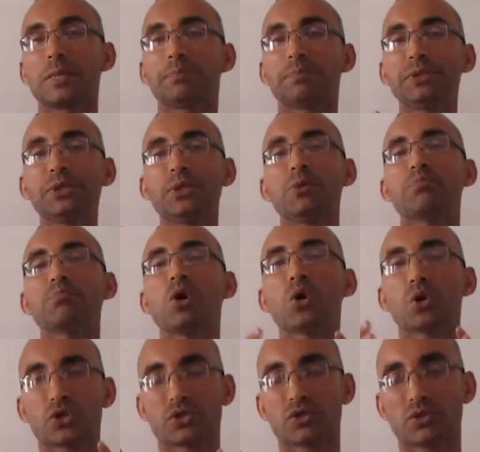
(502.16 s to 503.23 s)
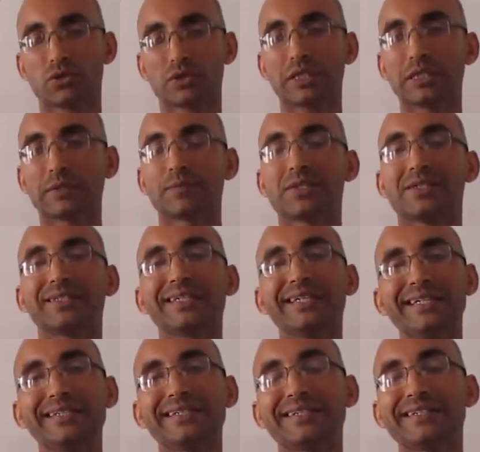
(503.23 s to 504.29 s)
be immersed,
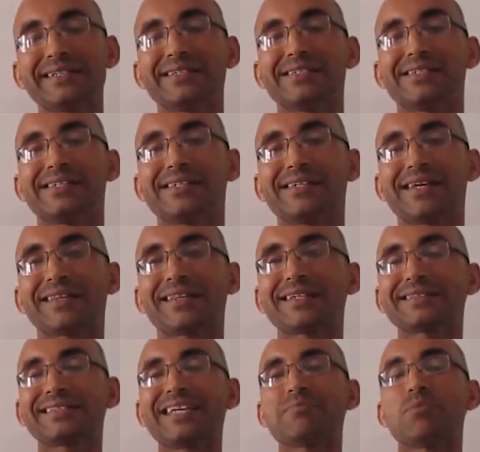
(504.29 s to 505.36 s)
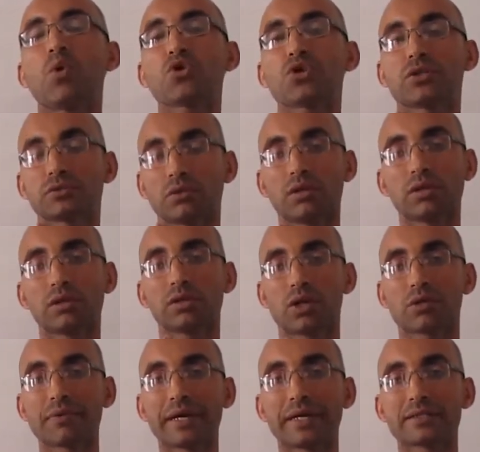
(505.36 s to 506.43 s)
in that
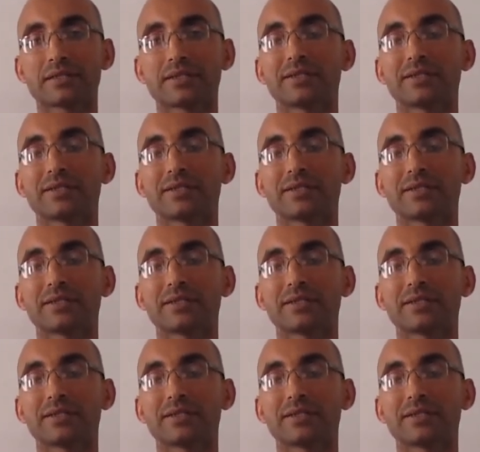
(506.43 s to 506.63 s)
emotional, right,